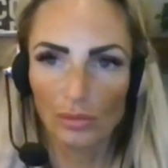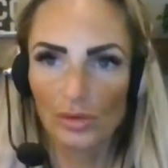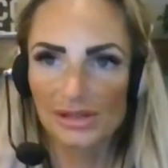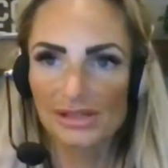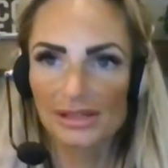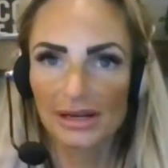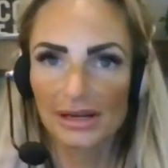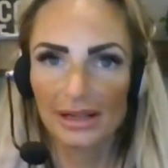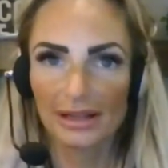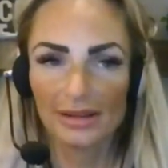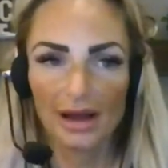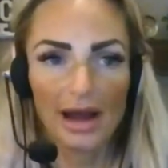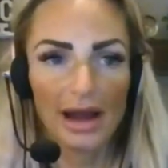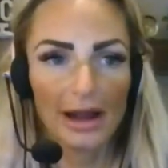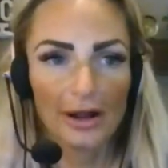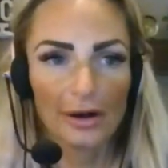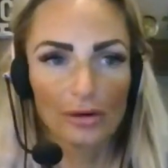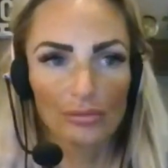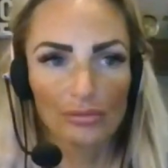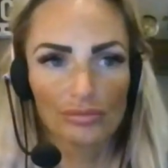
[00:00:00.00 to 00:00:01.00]
we're studying the
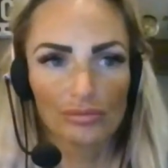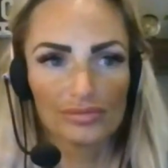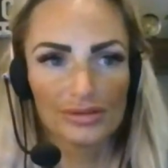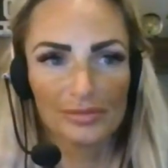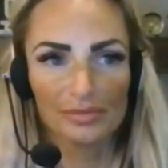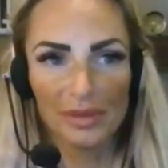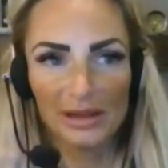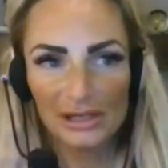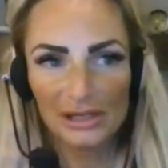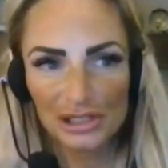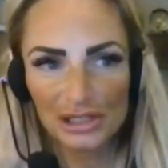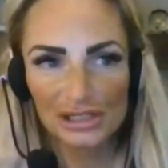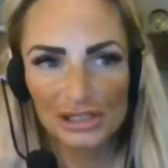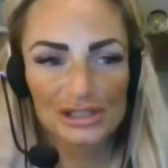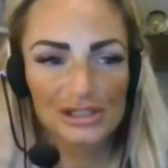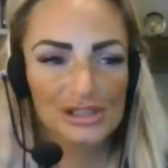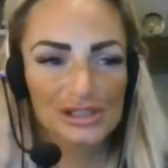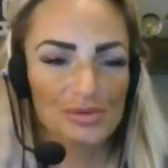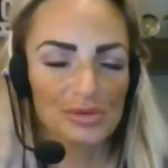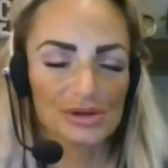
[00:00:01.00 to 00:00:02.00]
higher
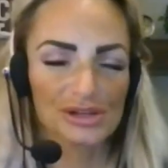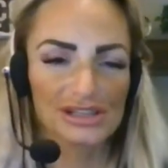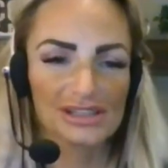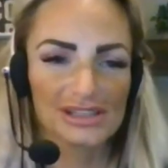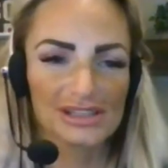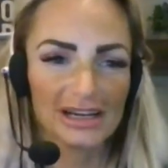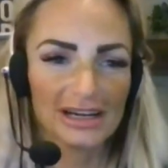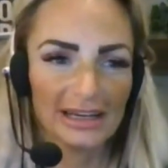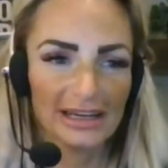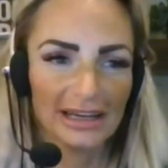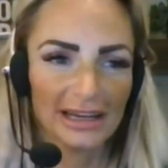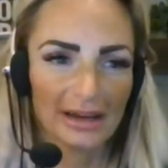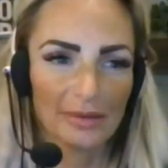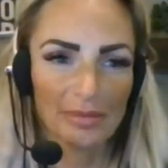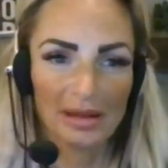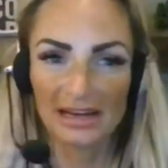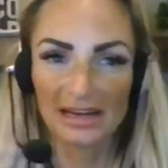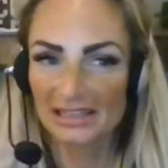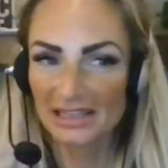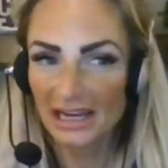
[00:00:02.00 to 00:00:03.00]
dimensions, we're studying
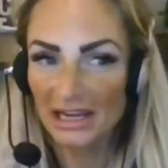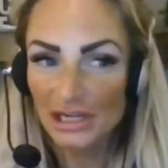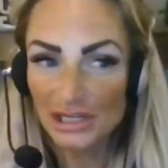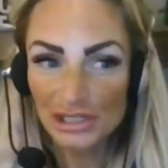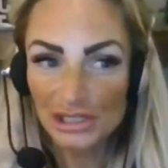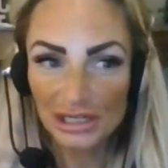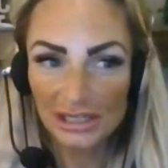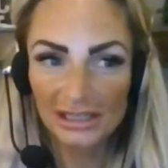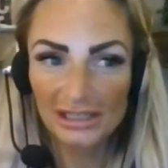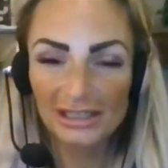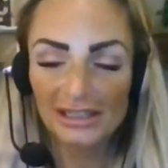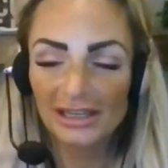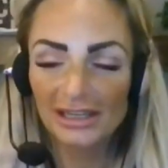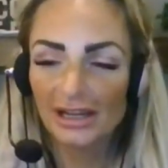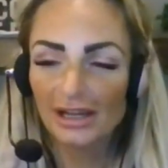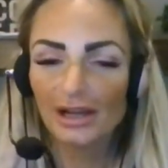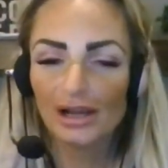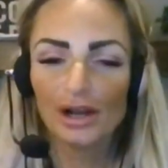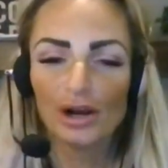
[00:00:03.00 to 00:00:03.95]
meditation,